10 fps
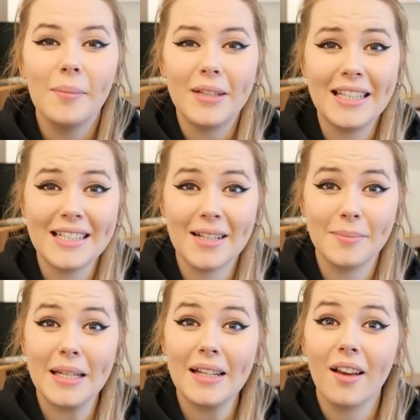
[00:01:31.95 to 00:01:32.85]
But he
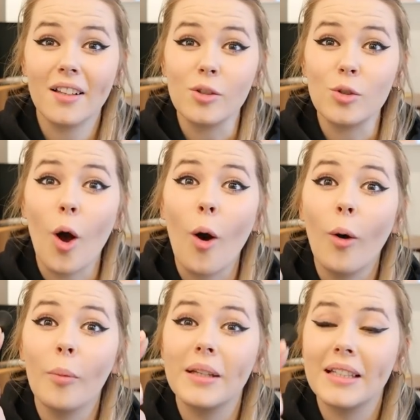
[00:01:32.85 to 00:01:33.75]
sent me like
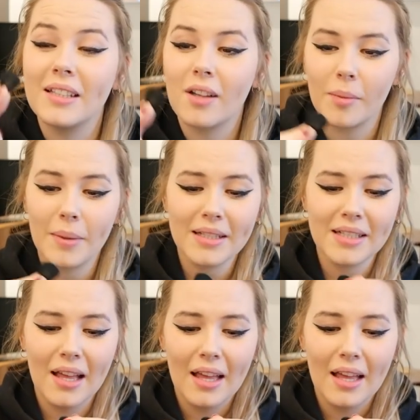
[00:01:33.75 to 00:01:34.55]
so many guitar picks,